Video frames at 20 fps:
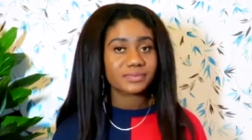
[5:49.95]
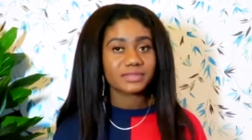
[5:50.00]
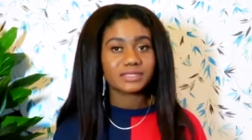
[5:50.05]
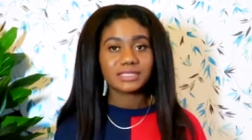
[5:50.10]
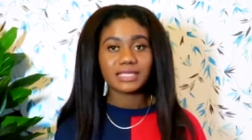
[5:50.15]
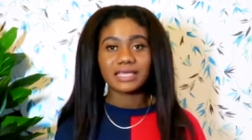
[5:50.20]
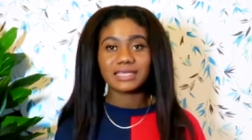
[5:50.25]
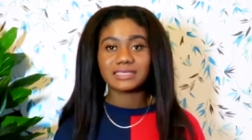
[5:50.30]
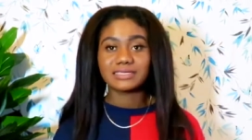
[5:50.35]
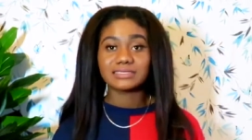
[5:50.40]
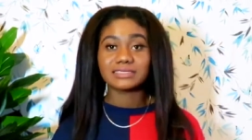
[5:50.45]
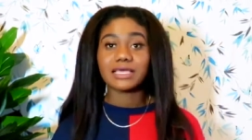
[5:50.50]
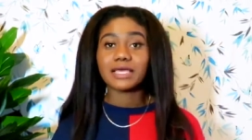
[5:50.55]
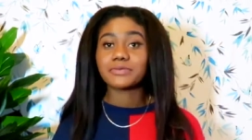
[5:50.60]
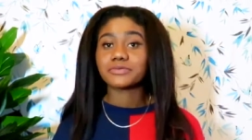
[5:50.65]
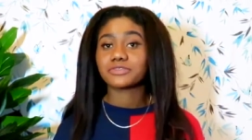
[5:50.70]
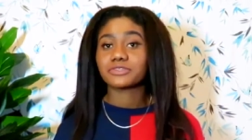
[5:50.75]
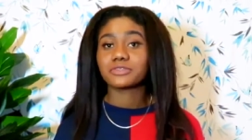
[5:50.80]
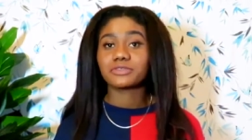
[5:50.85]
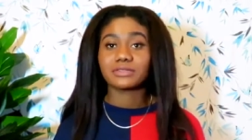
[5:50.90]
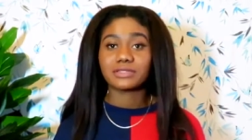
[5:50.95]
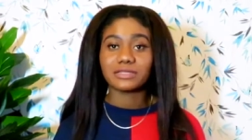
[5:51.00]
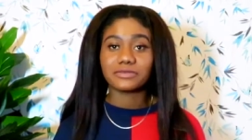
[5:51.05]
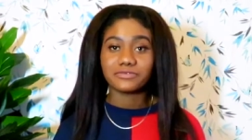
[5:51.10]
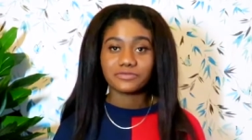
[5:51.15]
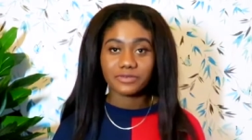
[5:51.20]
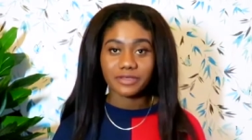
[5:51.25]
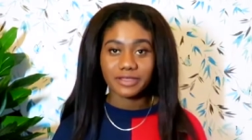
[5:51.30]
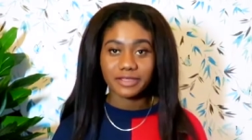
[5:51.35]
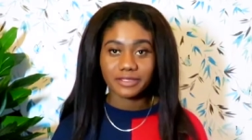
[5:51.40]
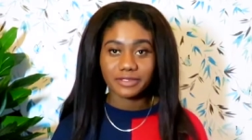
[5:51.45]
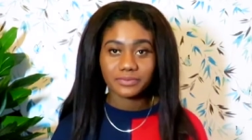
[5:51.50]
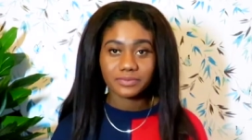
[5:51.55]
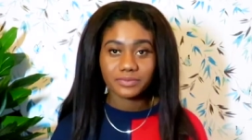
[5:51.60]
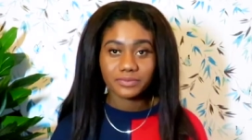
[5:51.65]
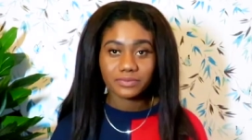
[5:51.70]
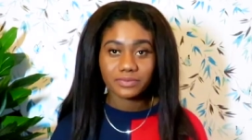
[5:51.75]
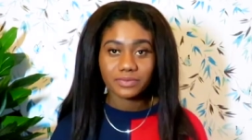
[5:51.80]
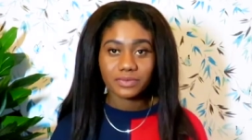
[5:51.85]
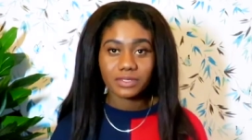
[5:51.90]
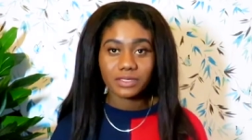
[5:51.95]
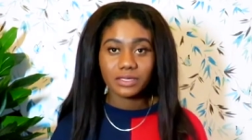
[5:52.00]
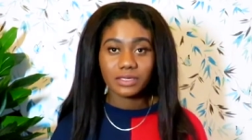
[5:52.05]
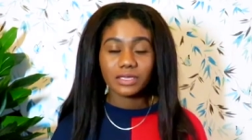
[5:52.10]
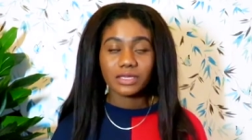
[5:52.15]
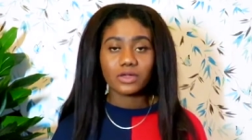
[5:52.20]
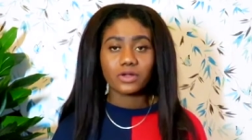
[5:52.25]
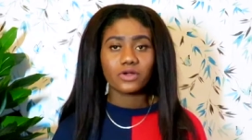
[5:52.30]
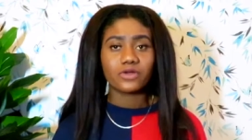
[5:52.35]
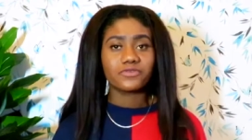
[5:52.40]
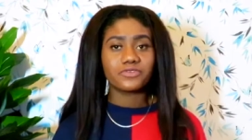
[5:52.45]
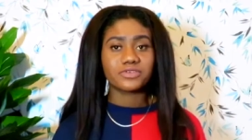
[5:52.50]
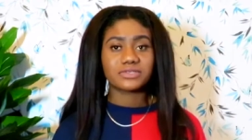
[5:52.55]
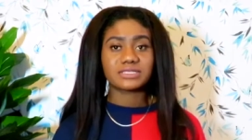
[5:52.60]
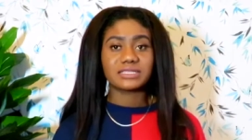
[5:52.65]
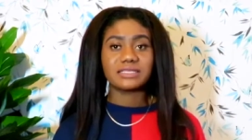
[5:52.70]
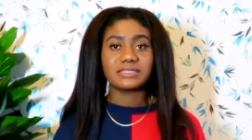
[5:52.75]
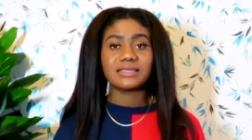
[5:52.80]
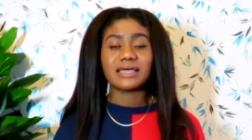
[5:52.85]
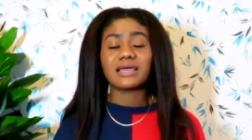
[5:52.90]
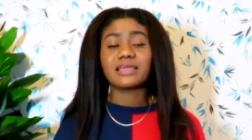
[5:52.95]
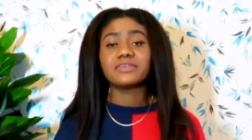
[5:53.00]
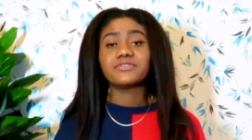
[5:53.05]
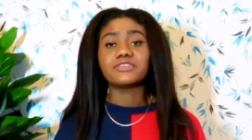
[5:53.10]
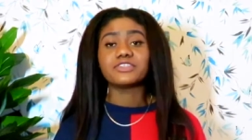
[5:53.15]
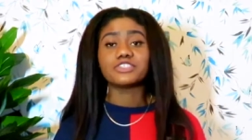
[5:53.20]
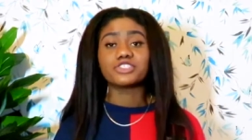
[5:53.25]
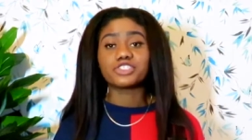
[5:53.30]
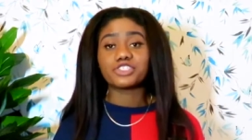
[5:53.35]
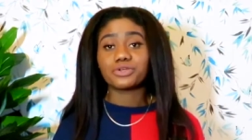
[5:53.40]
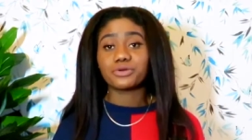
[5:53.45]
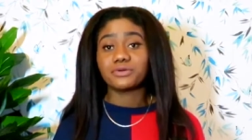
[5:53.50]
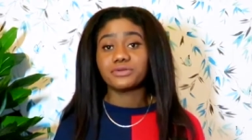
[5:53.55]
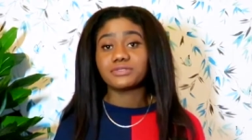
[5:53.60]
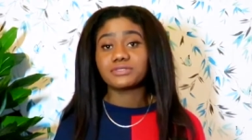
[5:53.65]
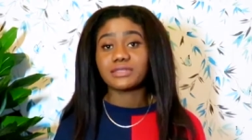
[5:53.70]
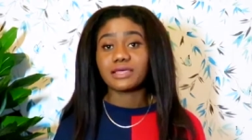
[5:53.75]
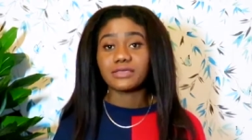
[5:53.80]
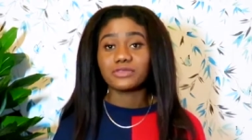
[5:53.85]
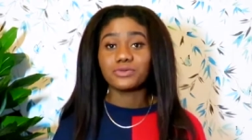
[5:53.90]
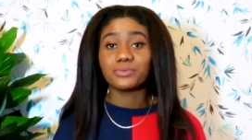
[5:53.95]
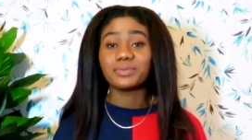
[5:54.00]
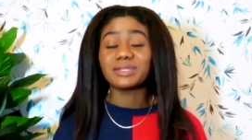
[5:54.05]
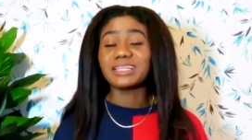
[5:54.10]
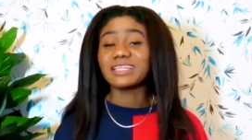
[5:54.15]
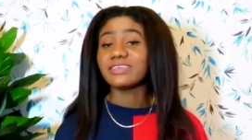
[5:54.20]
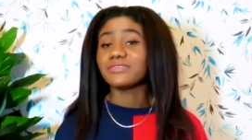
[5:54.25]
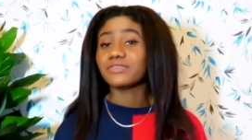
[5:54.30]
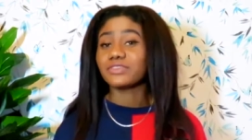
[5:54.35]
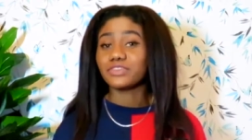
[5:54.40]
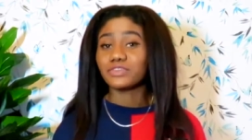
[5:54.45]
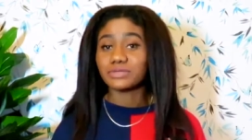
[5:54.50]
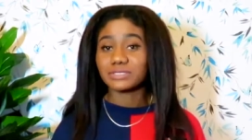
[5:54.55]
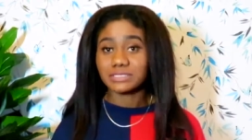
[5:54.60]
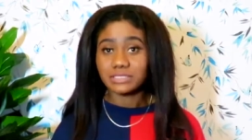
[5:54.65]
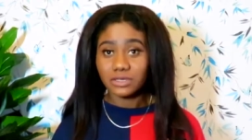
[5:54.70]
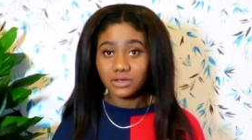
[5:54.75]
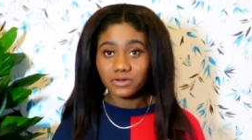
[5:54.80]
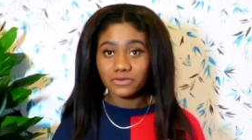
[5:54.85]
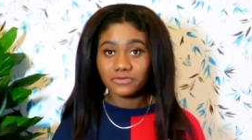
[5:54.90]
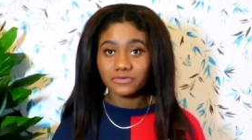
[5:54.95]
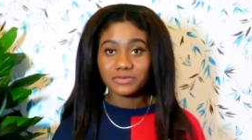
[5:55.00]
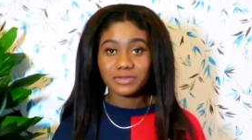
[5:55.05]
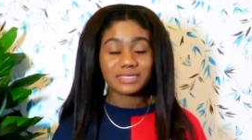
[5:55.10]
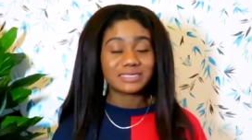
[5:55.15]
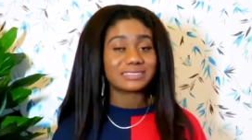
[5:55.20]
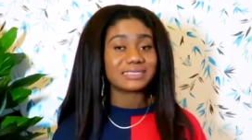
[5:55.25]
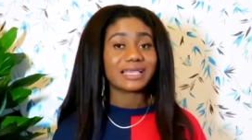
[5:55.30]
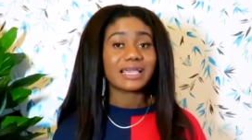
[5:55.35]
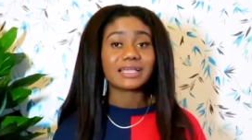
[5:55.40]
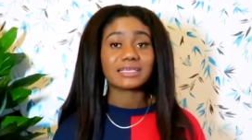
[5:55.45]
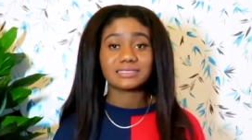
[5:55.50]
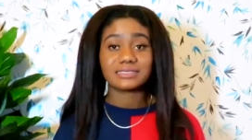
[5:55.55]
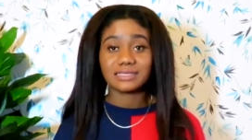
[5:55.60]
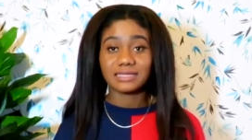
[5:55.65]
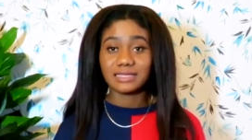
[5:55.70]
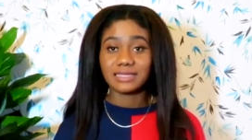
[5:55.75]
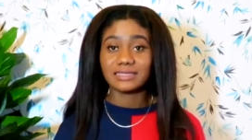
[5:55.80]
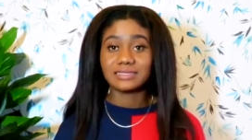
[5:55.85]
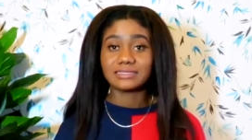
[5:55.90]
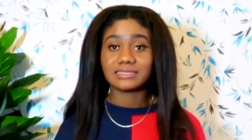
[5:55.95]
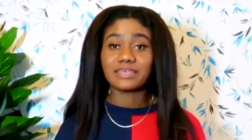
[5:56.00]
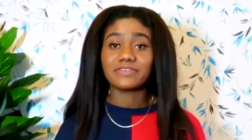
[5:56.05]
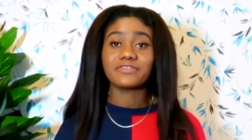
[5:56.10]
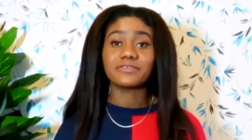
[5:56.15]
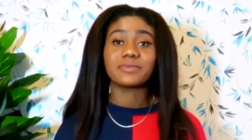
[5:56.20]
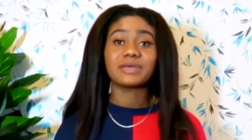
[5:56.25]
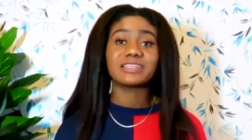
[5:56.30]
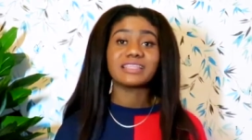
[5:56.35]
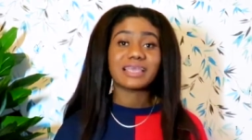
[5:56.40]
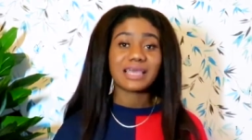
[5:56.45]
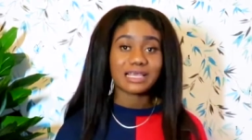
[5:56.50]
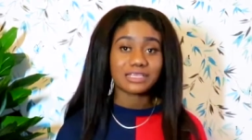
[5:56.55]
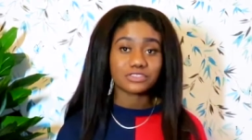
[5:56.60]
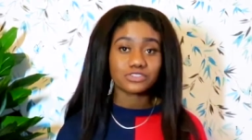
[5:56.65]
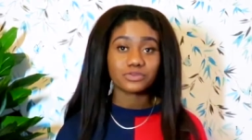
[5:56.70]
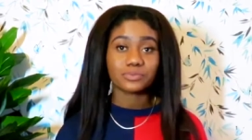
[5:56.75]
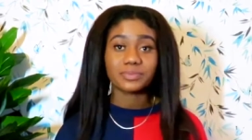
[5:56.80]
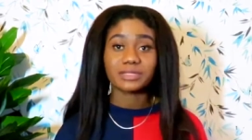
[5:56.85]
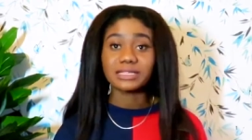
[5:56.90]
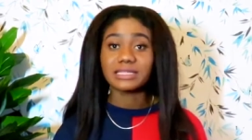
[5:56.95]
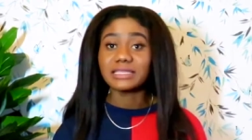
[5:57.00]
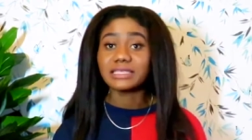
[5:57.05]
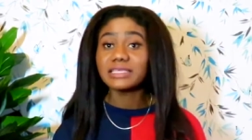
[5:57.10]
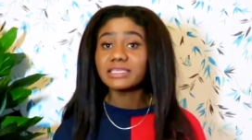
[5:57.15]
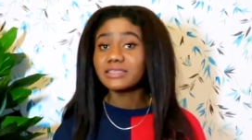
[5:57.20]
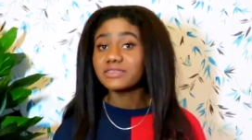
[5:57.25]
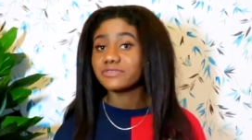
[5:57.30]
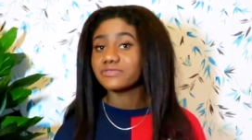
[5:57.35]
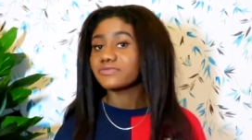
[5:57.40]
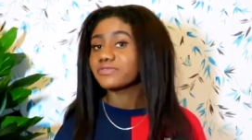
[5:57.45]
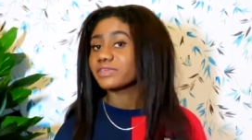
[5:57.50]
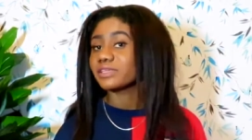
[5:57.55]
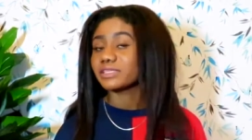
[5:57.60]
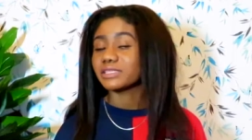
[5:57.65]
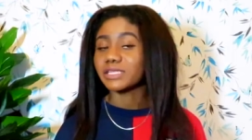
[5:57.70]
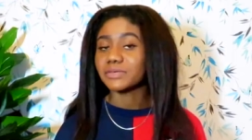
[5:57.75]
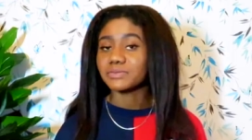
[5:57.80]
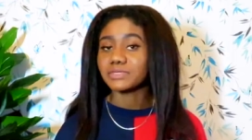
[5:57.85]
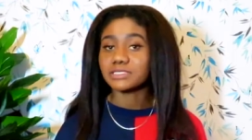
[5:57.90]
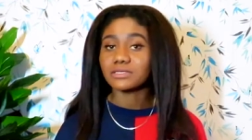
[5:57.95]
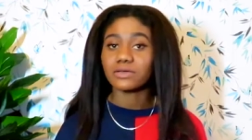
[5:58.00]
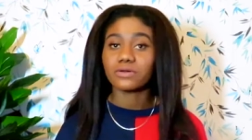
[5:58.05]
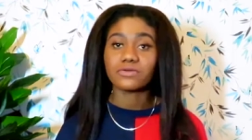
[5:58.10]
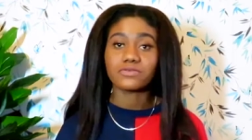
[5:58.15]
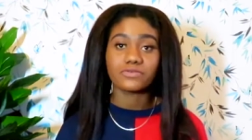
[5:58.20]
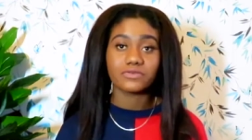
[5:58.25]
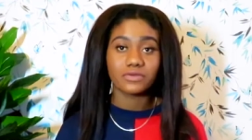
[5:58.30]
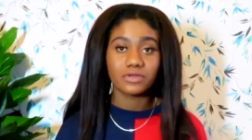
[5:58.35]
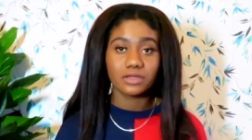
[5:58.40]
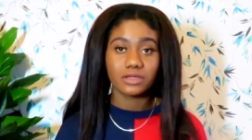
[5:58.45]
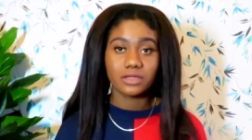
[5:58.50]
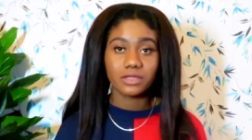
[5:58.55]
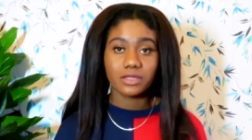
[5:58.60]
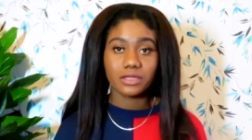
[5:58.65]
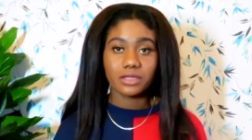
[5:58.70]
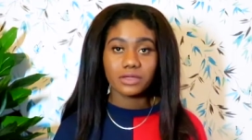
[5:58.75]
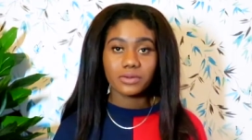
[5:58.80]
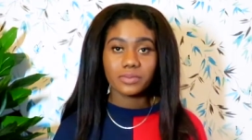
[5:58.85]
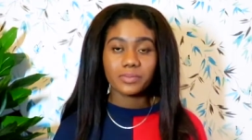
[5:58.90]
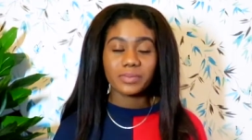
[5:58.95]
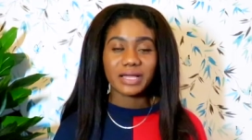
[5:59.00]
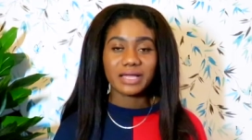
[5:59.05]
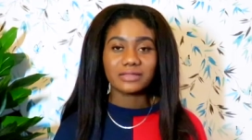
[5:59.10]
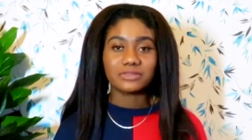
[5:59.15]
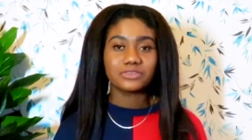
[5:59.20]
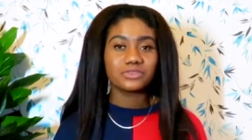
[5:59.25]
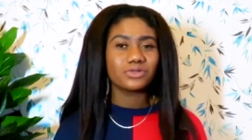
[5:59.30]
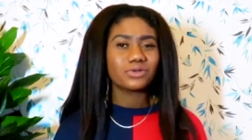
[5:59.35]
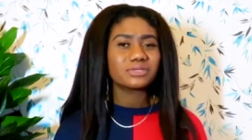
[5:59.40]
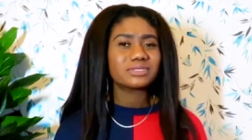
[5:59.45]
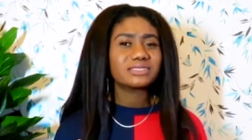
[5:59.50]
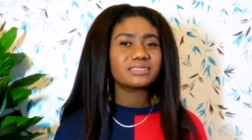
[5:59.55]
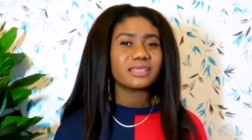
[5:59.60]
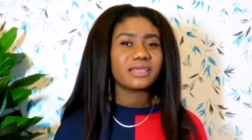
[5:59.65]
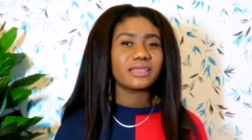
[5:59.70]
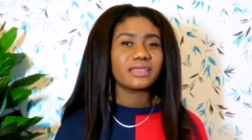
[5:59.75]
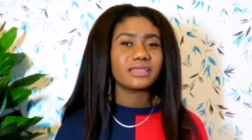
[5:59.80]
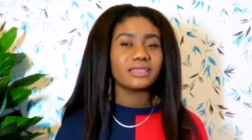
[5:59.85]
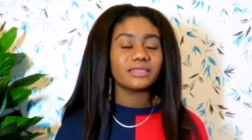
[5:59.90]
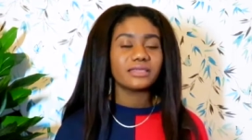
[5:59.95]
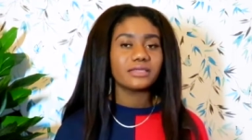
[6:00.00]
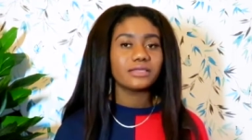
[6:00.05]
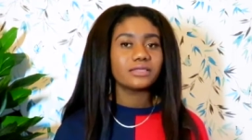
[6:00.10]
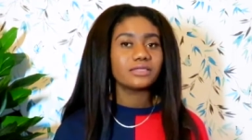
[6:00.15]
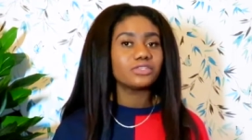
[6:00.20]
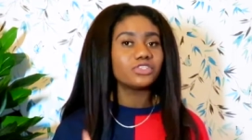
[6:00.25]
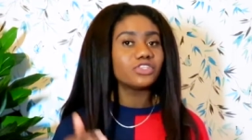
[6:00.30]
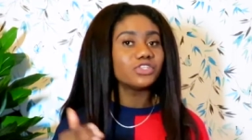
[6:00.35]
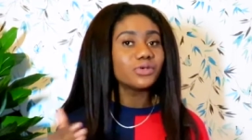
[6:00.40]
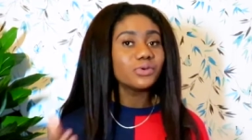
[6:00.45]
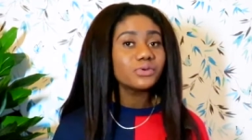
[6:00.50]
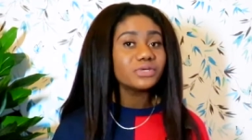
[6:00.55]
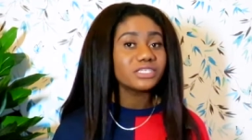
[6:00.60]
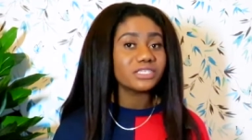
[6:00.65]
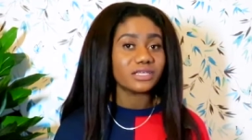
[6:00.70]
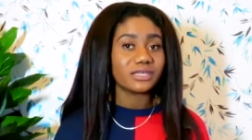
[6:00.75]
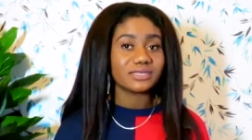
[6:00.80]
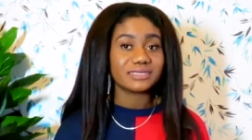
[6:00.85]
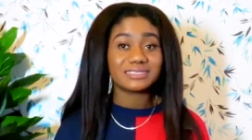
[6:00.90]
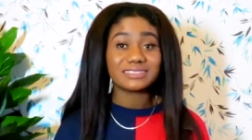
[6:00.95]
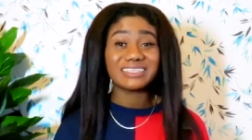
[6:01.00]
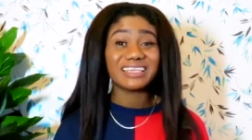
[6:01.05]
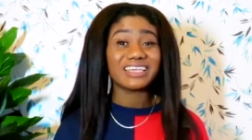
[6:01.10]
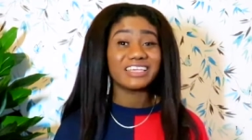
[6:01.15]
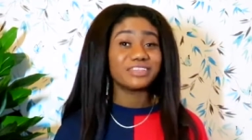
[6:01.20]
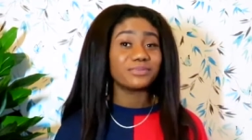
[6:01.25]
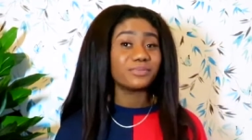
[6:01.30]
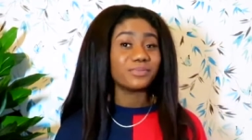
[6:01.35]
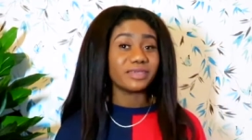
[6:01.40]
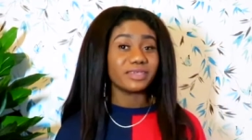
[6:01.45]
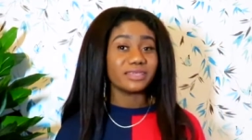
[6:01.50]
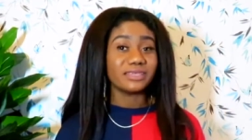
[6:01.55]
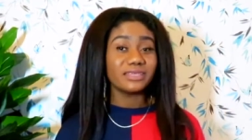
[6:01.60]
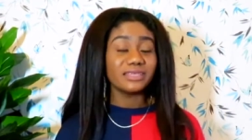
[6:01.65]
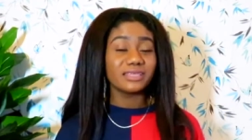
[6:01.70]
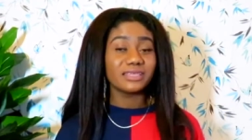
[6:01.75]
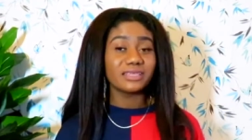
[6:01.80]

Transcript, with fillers: that is absolutely fine obviously that even shows that you believe in yourself. It's excellent. Everybody has to believe in themselves. But do not say New Year, same me,